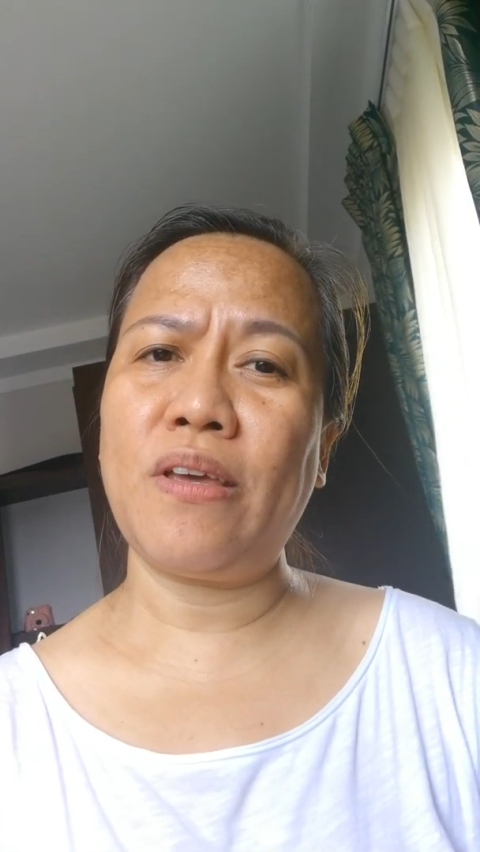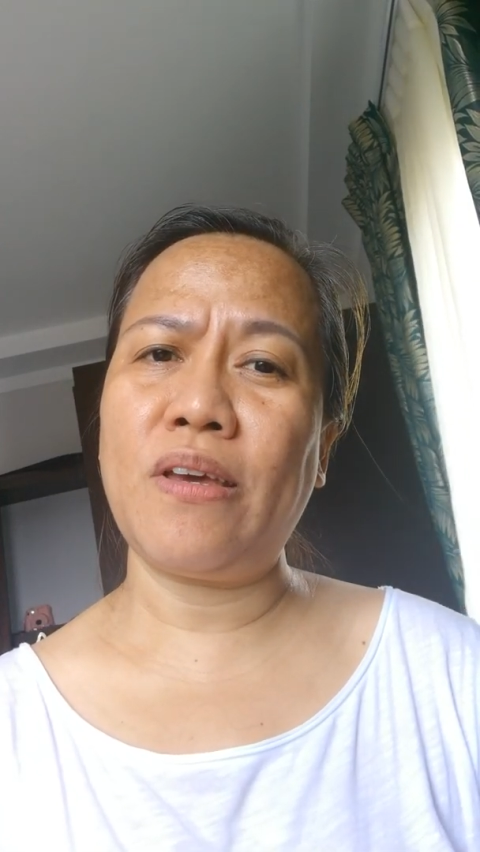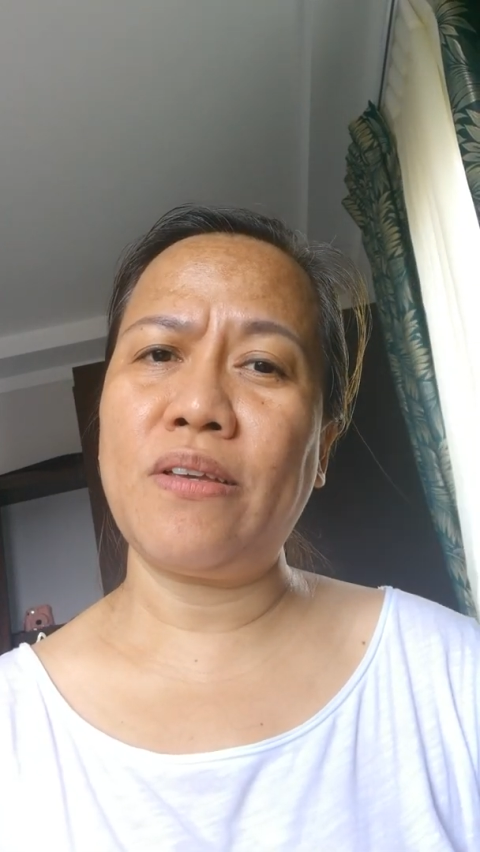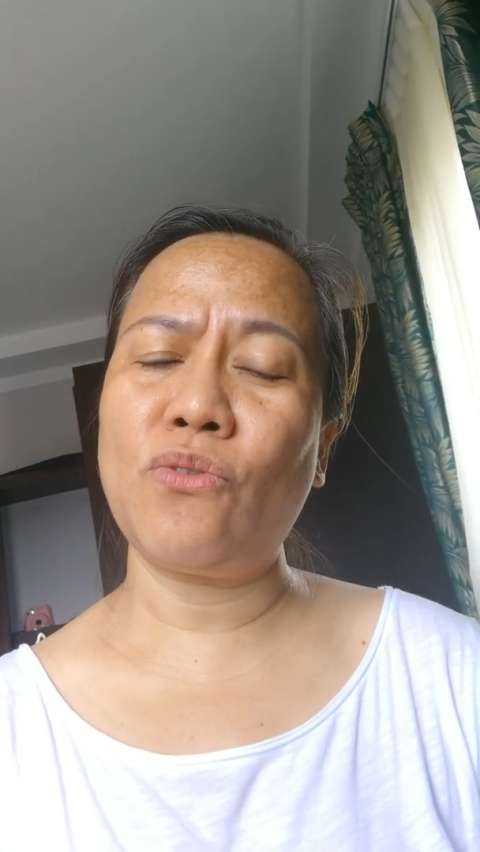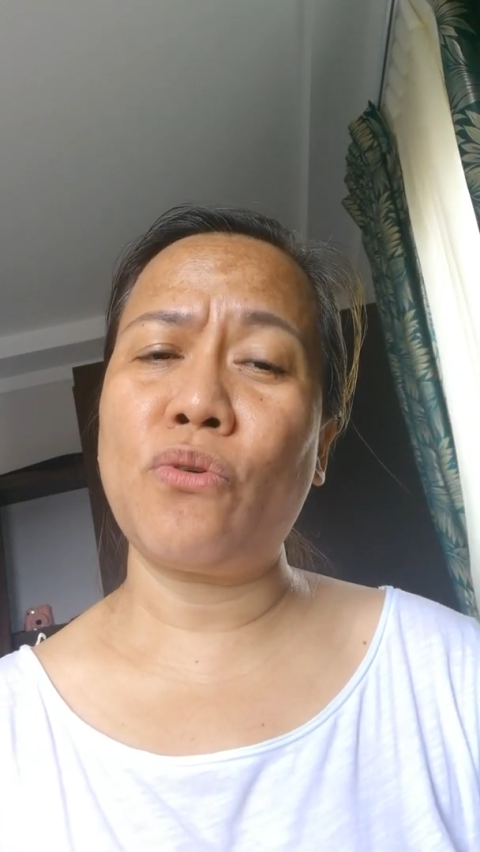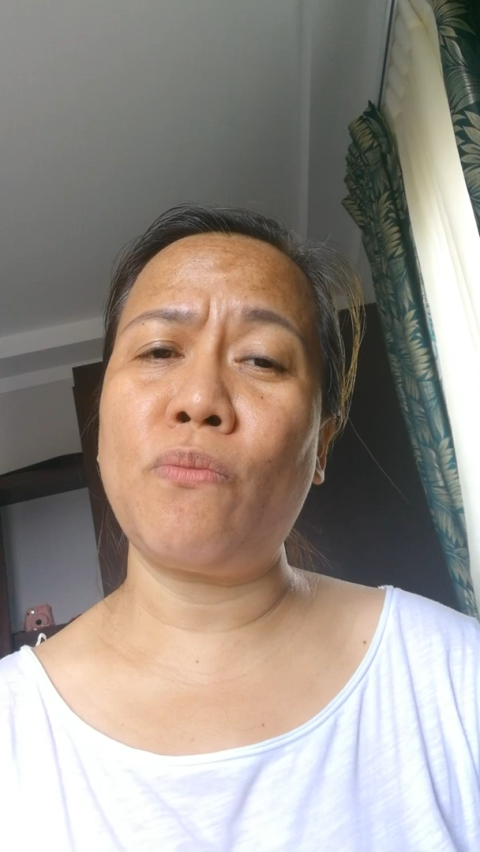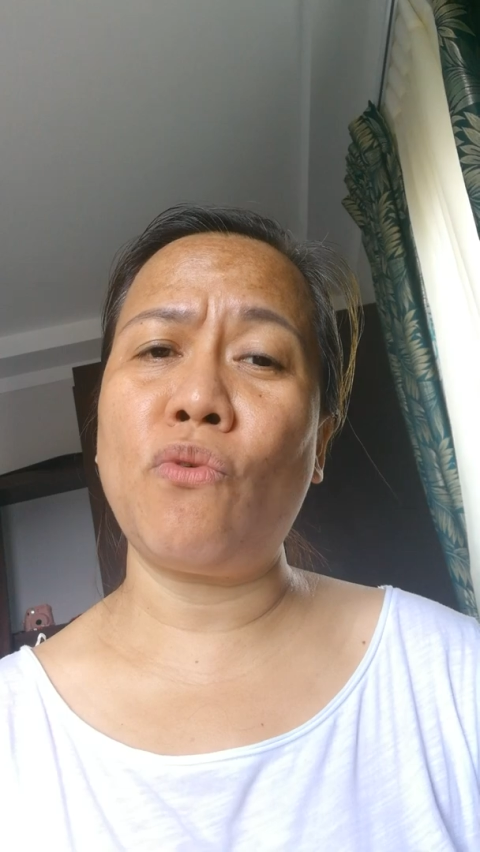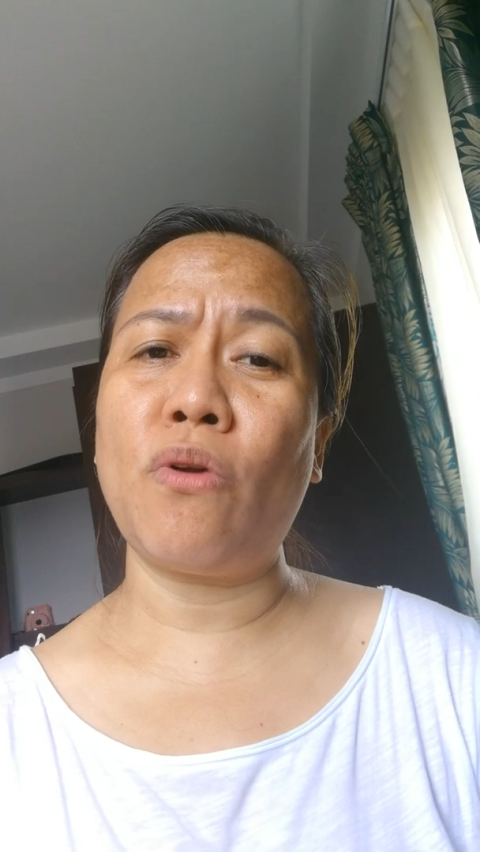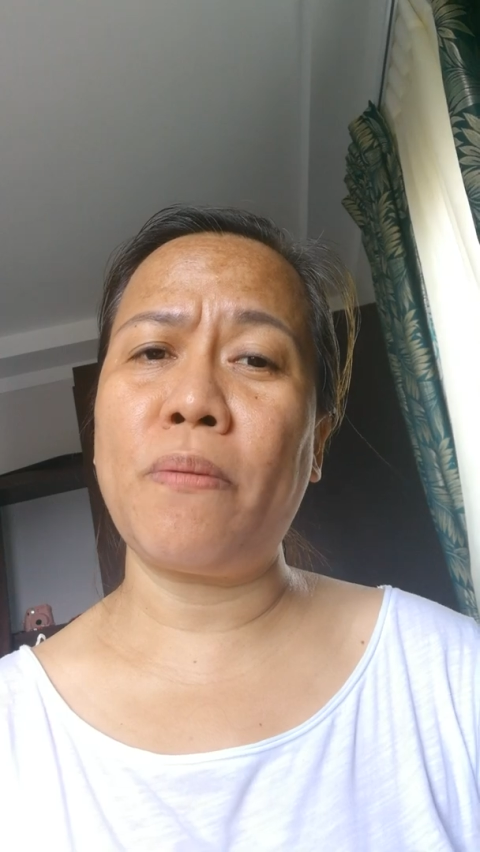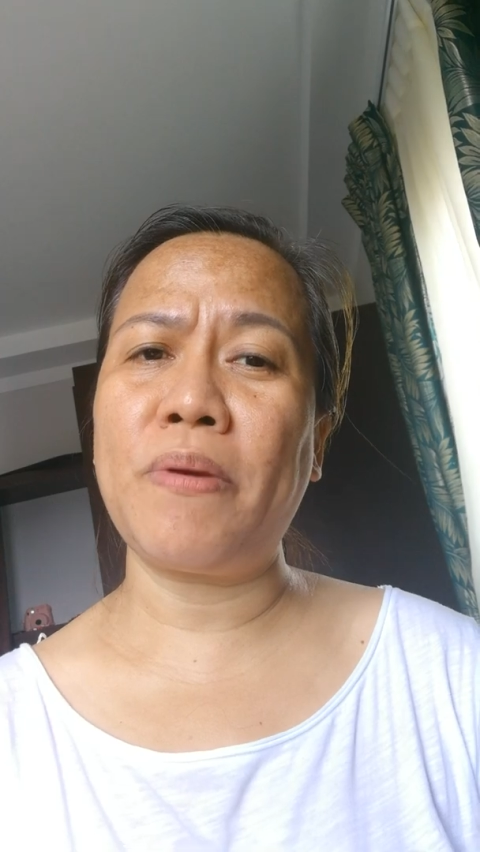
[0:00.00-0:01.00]
days or
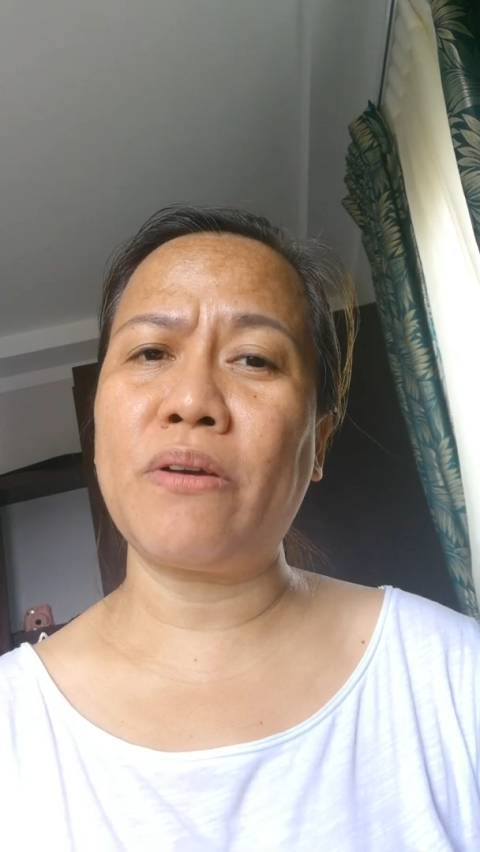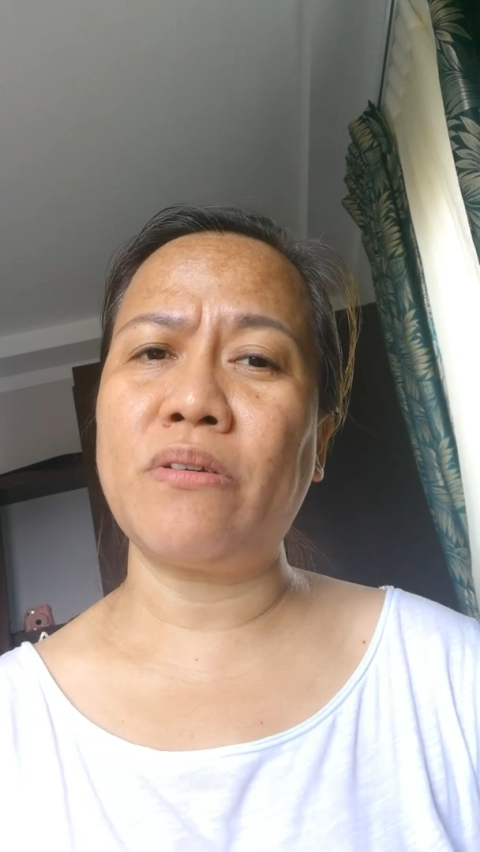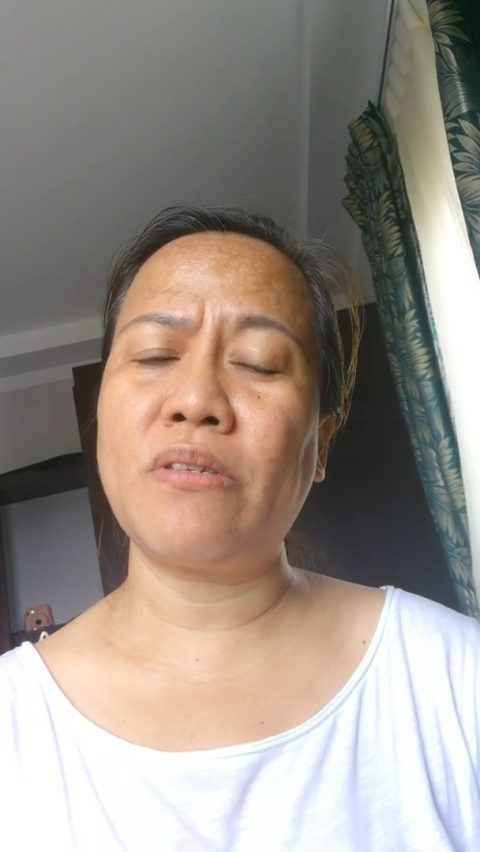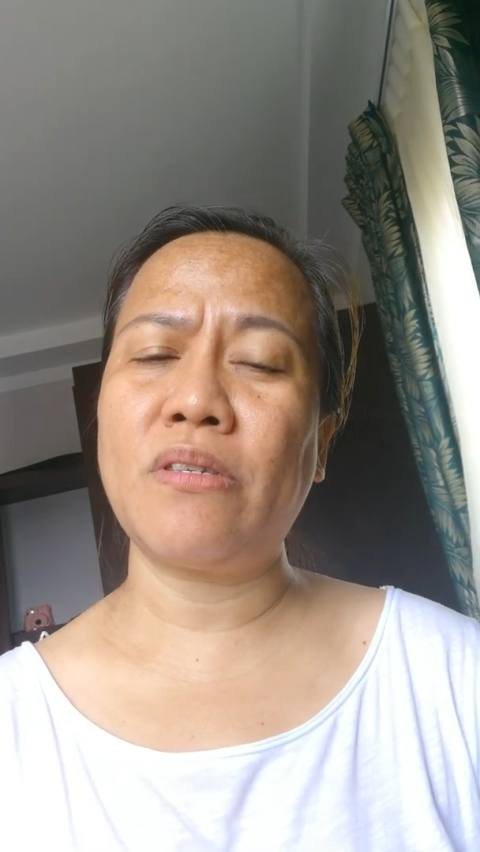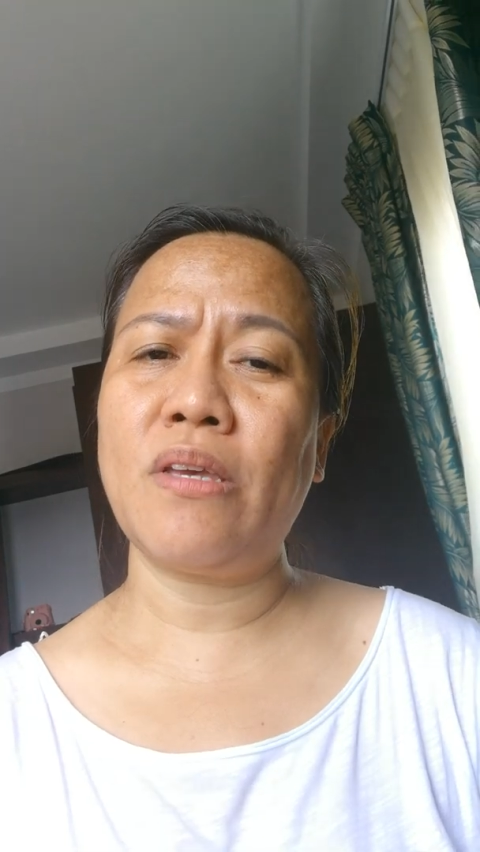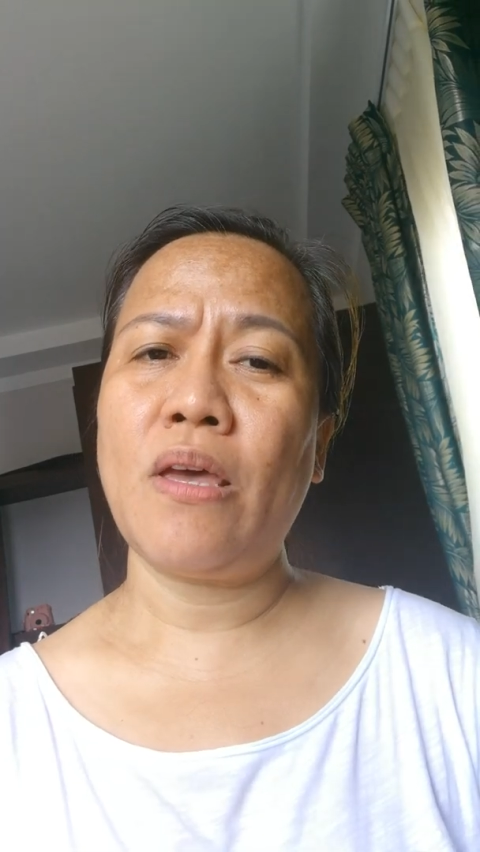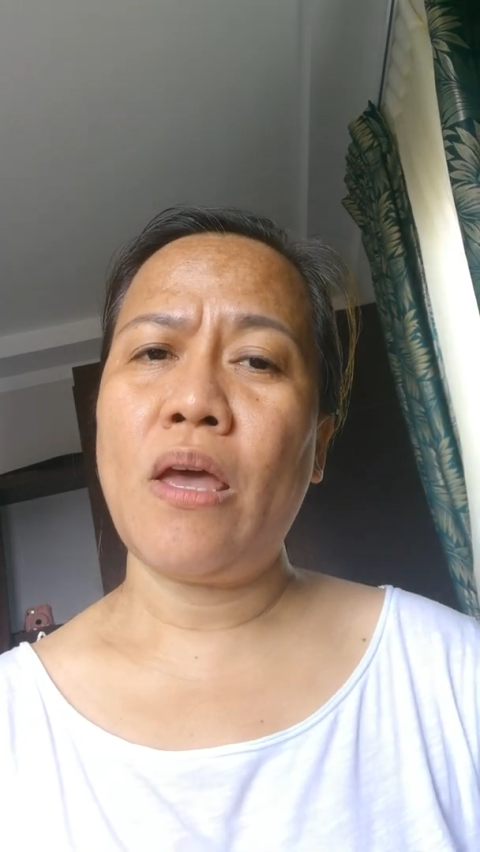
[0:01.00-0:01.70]
more, because